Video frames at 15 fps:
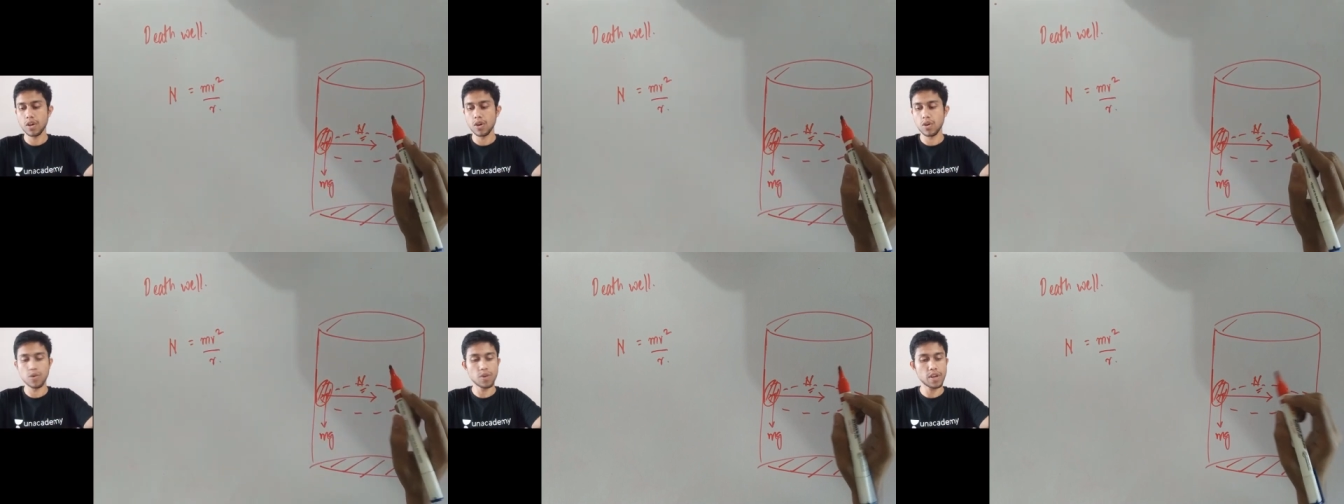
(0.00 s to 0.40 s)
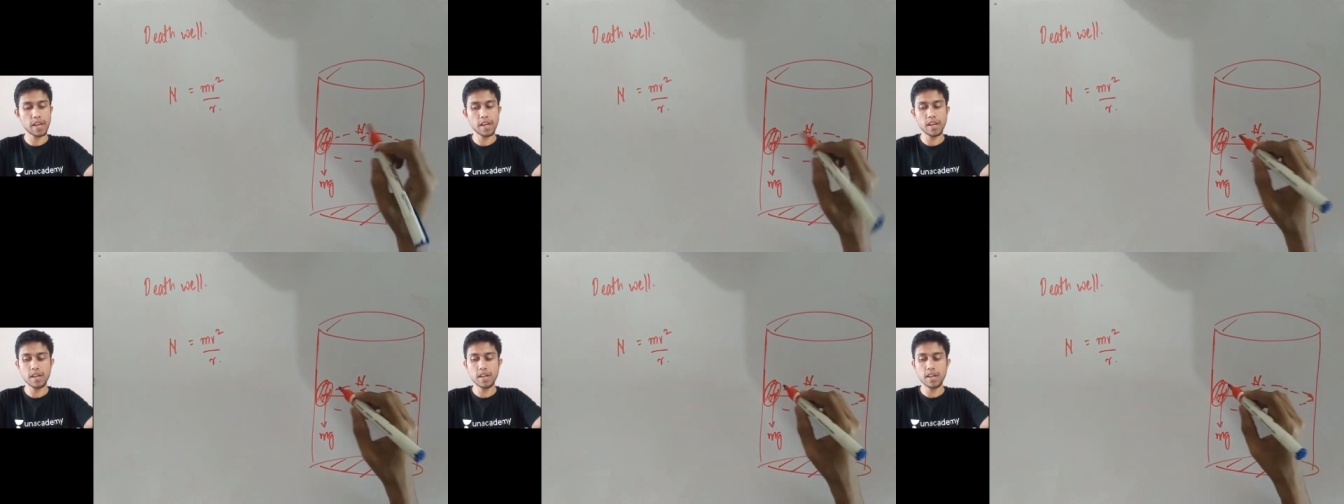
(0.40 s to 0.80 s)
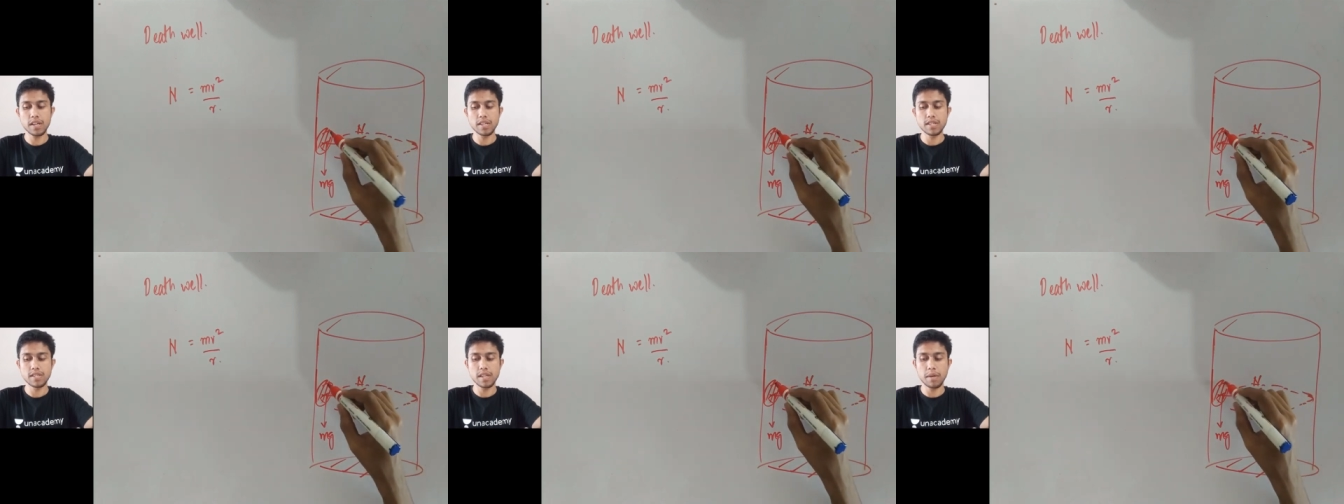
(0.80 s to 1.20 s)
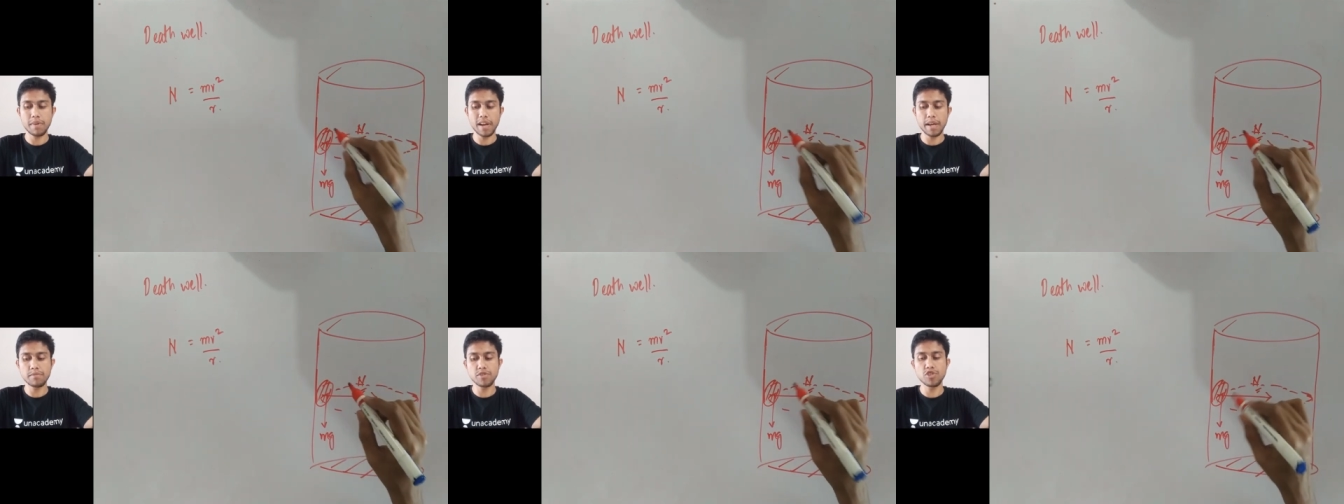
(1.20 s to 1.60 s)
Okay,
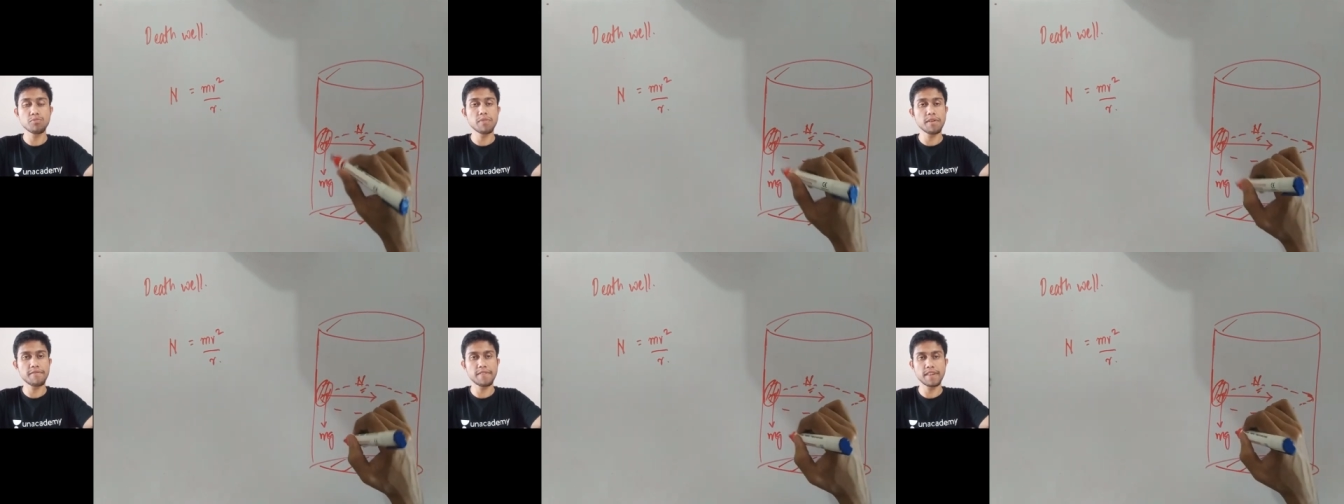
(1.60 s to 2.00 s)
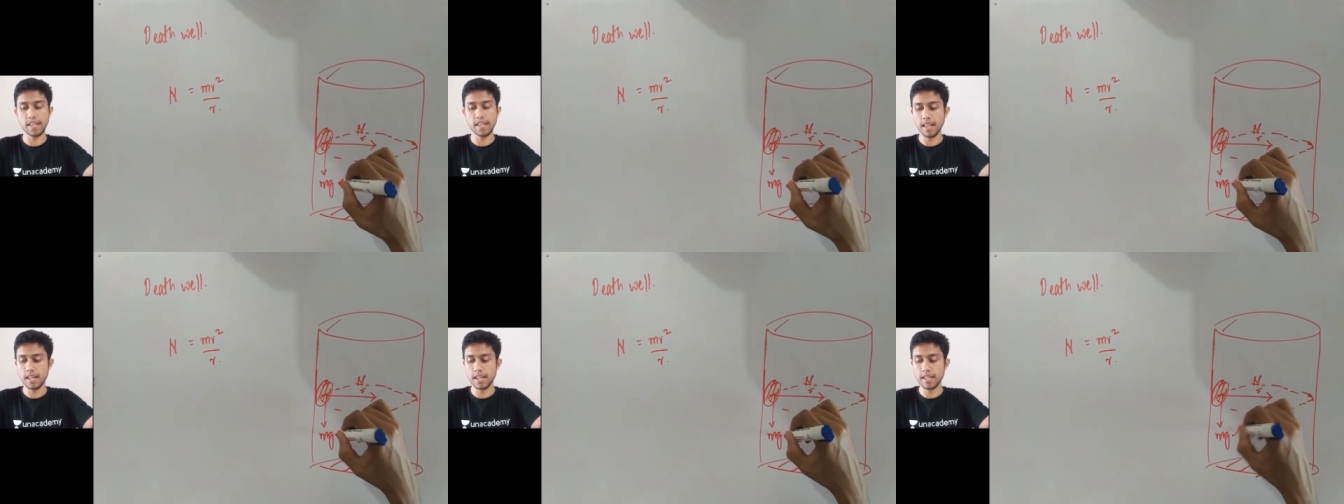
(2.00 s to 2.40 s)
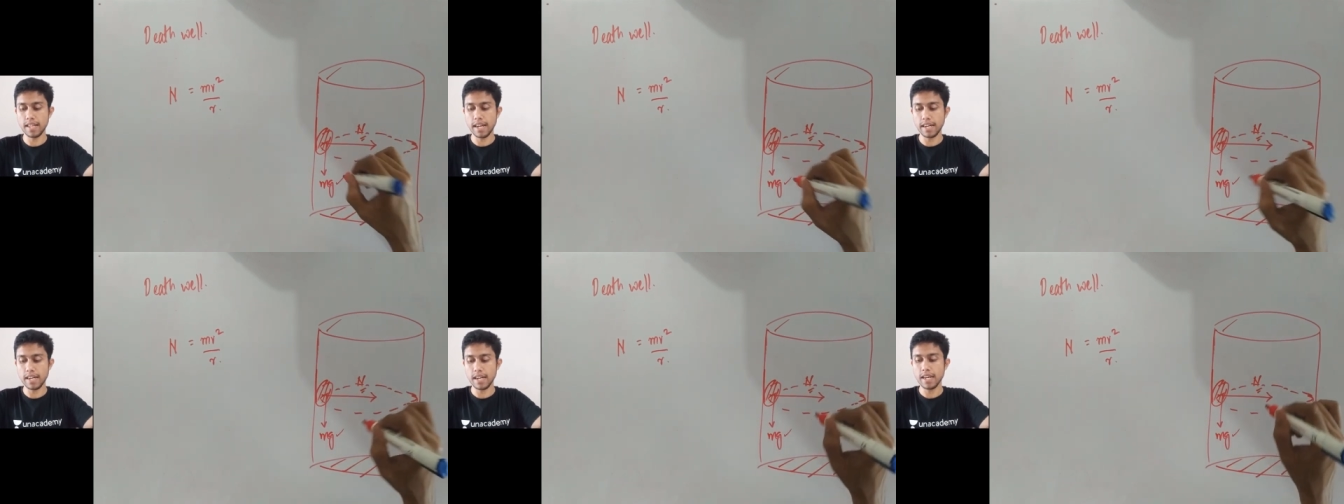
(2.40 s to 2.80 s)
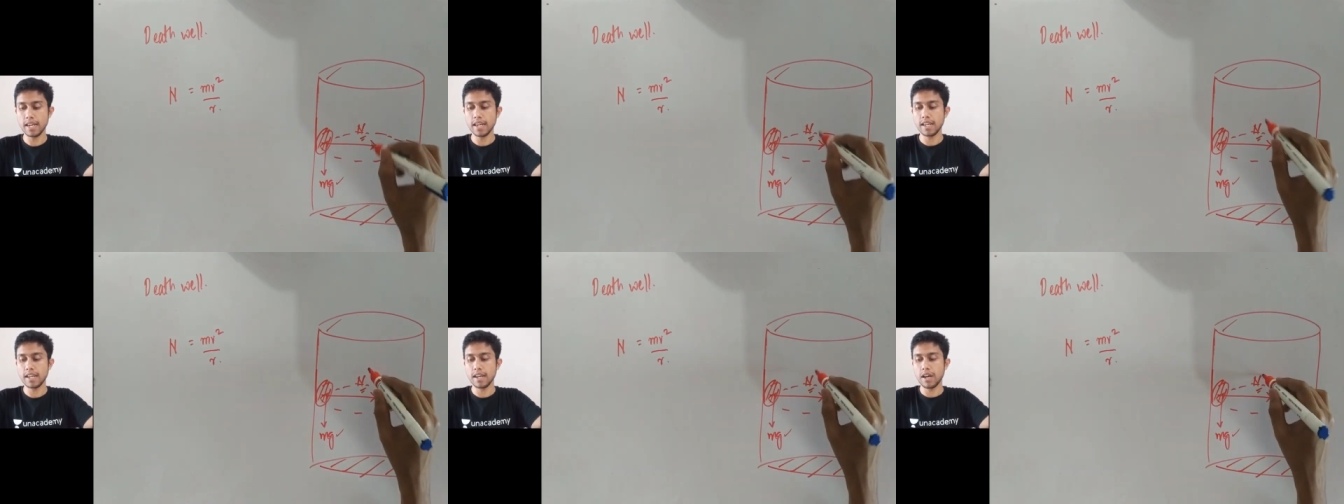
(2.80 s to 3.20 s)
sometimes you may feel that
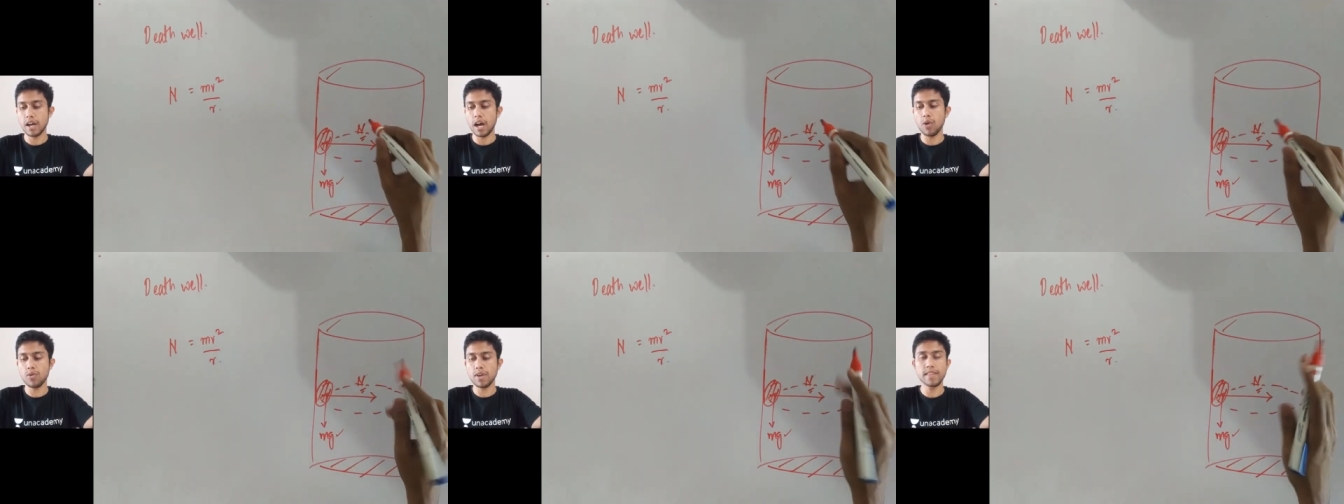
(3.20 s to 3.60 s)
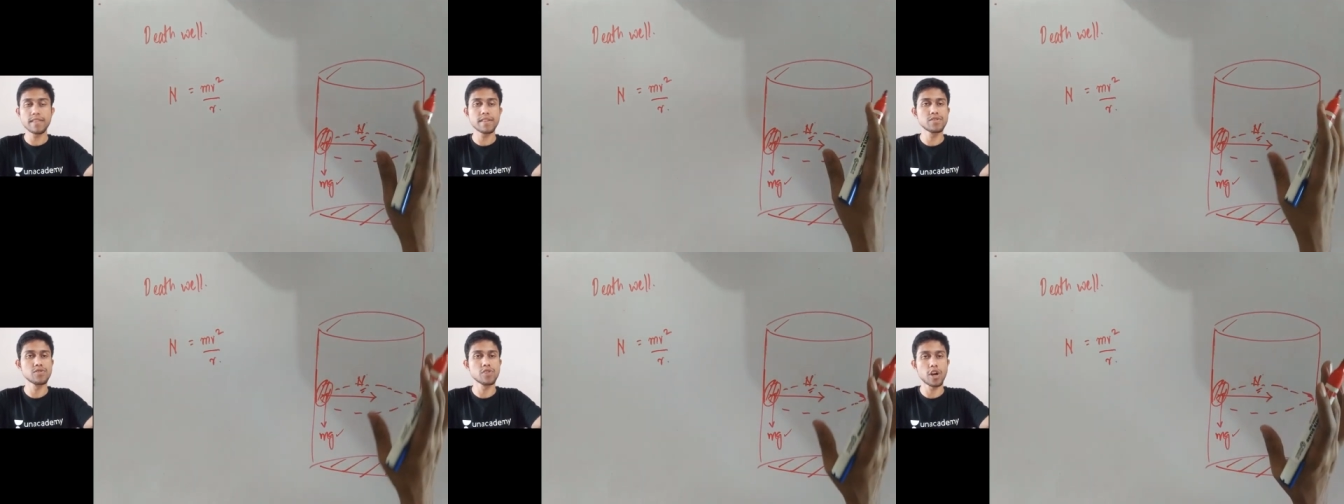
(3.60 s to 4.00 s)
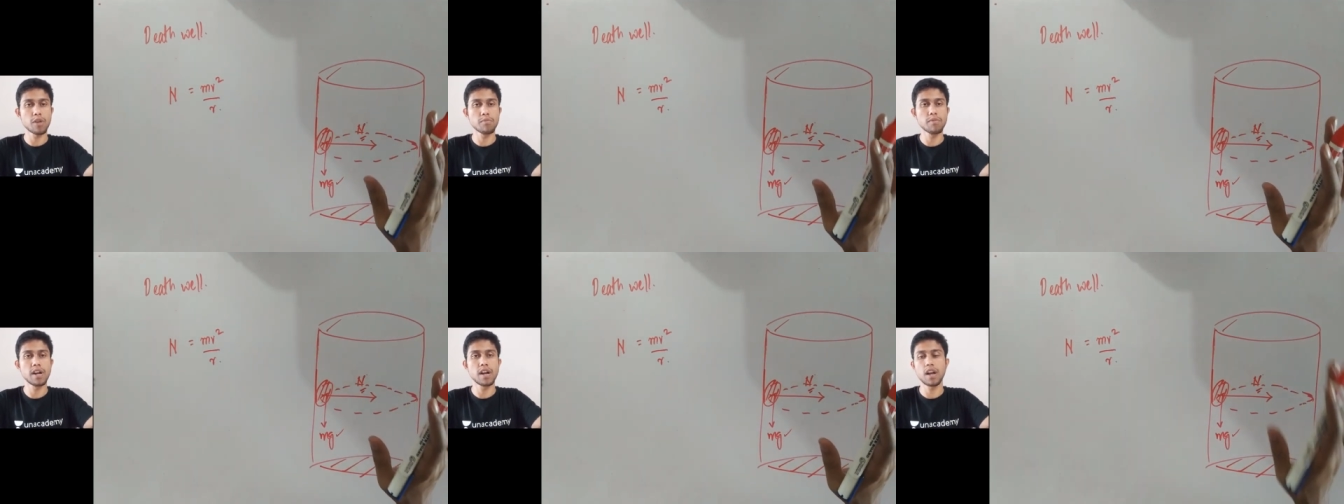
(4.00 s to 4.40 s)
how can this normal